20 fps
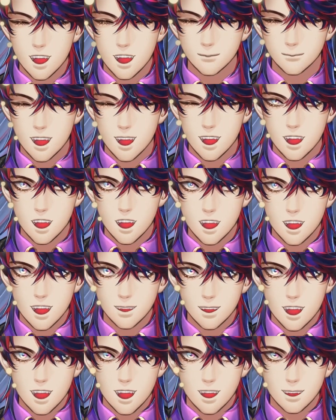to the matter at
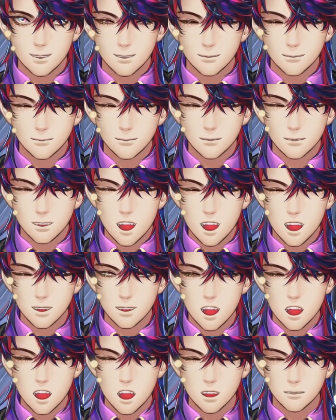hand, our
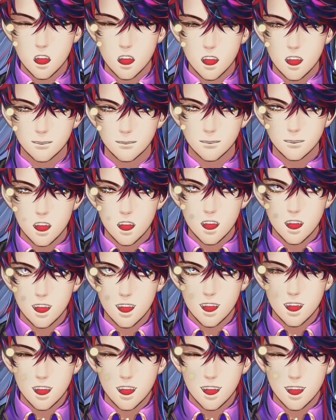school owes quite a bit
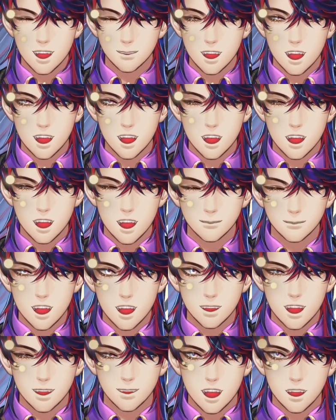of money to a loan
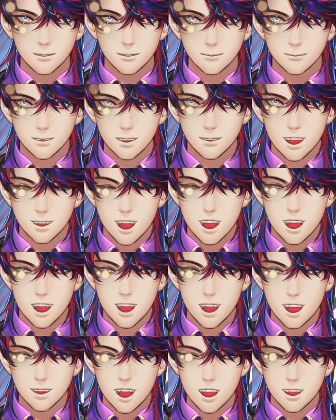company. It's a
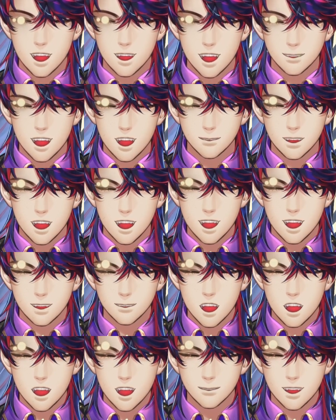challenge, but not exactly an
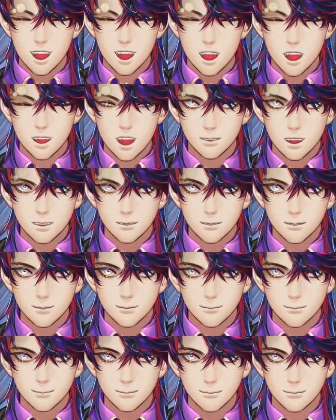uncommon problem either.
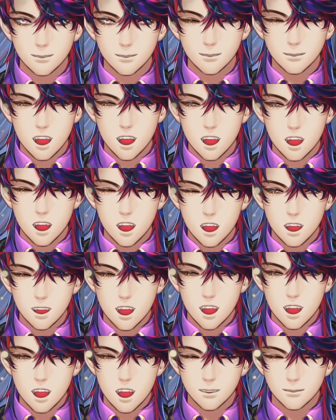The real
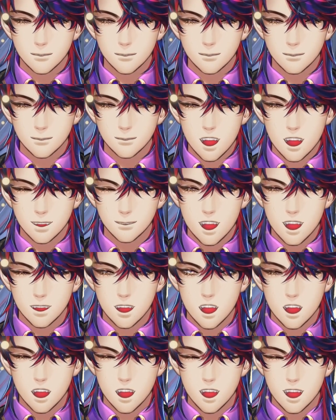issue is that it's
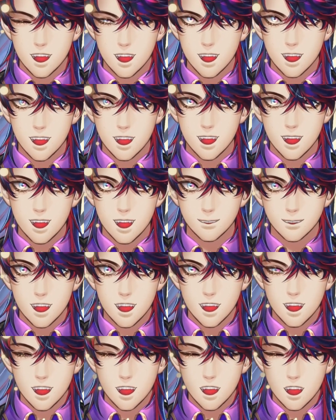over 900
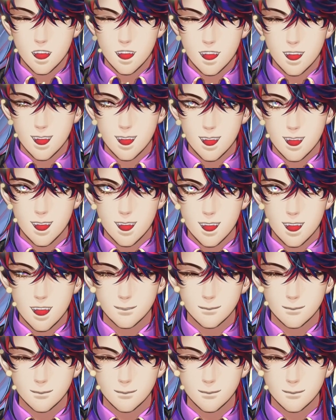million yen?